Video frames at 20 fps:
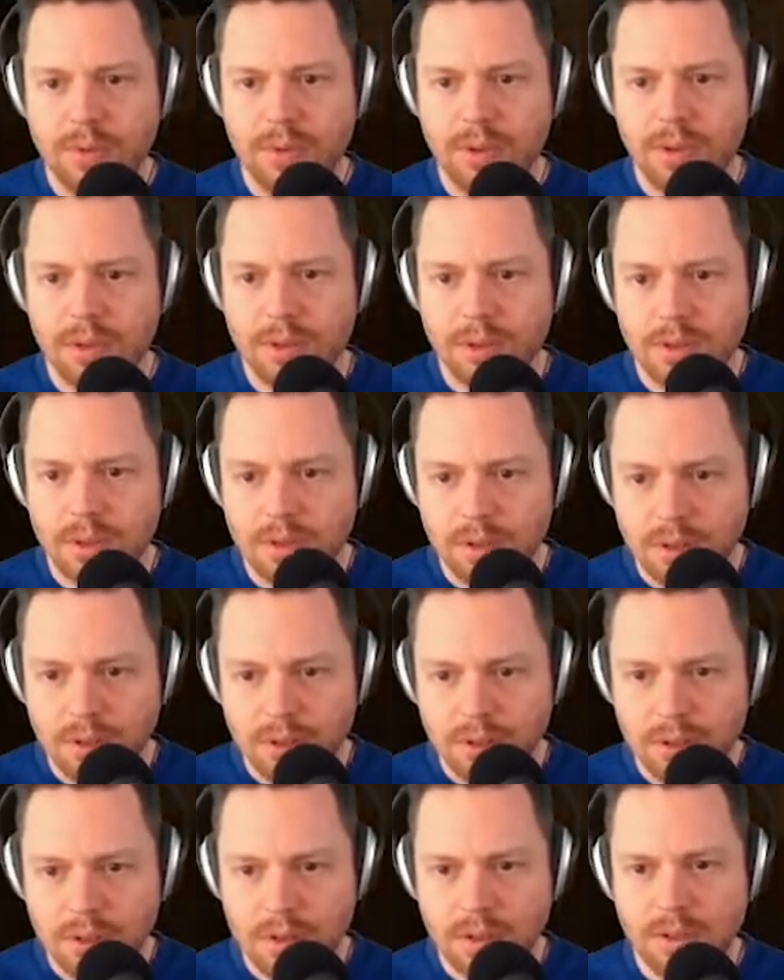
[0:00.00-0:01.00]

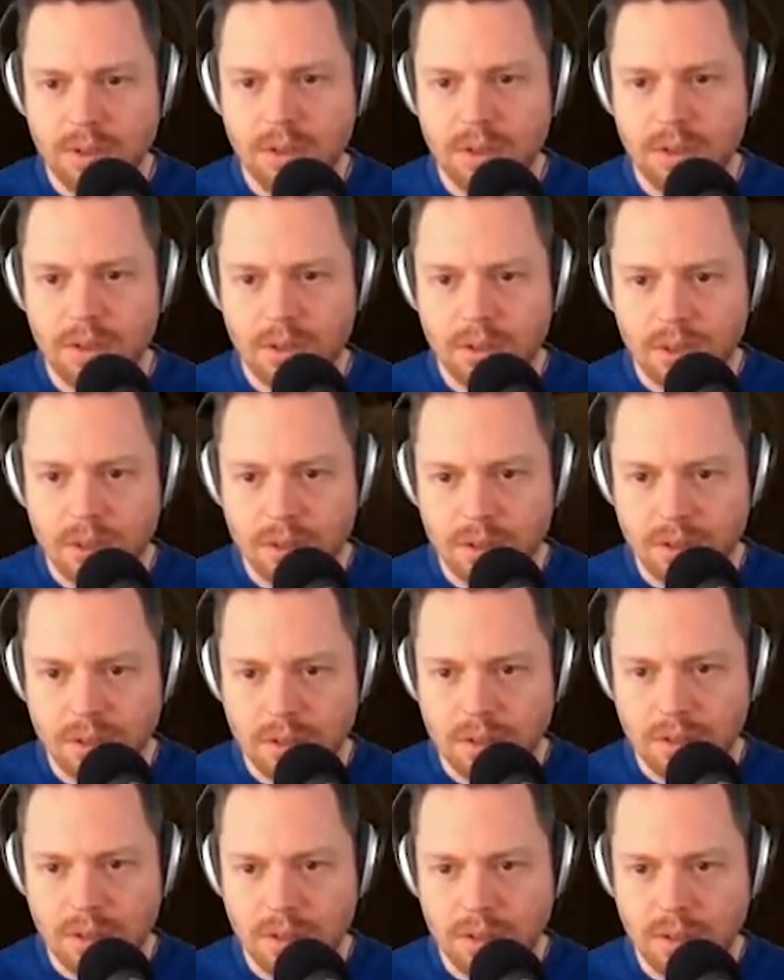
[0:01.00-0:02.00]

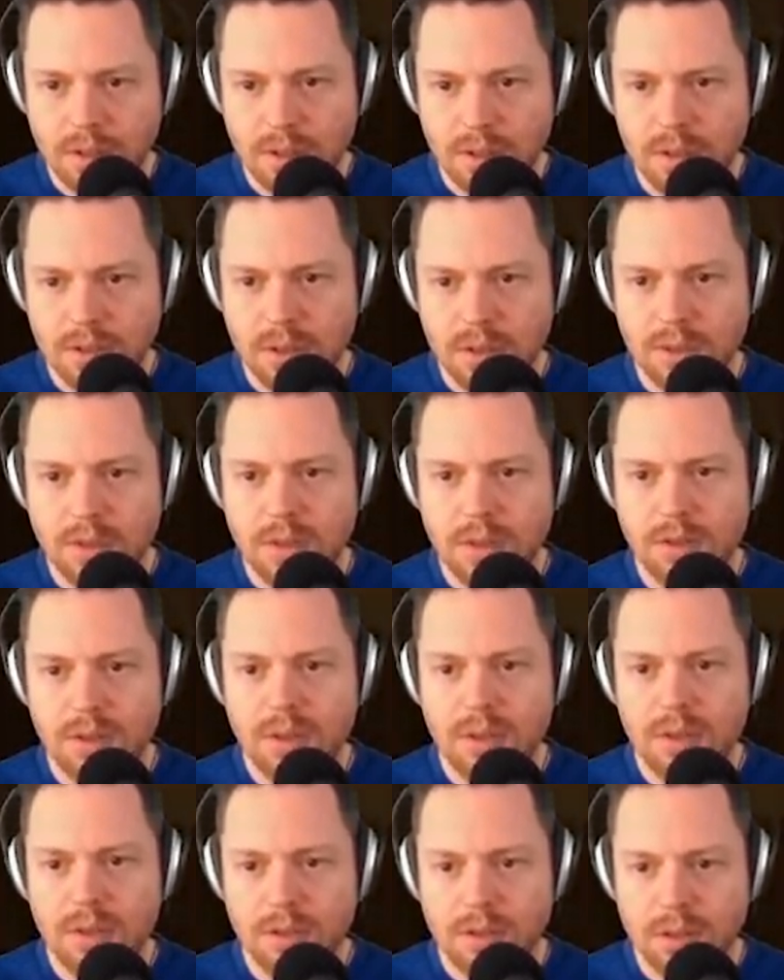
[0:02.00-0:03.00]

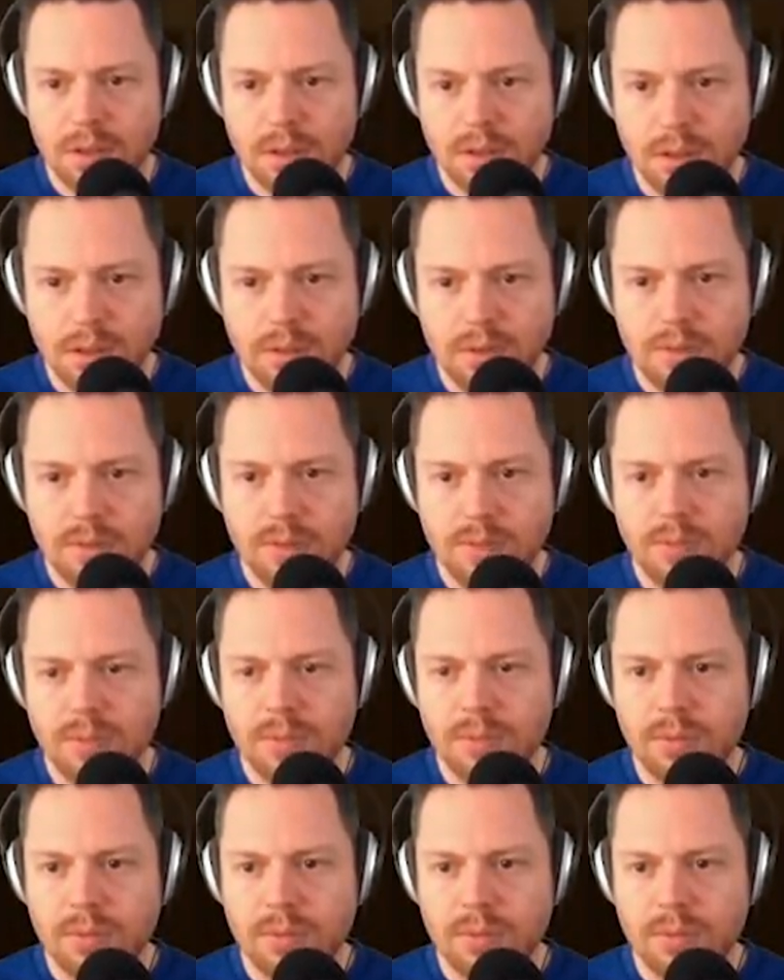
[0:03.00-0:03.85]
[no speech]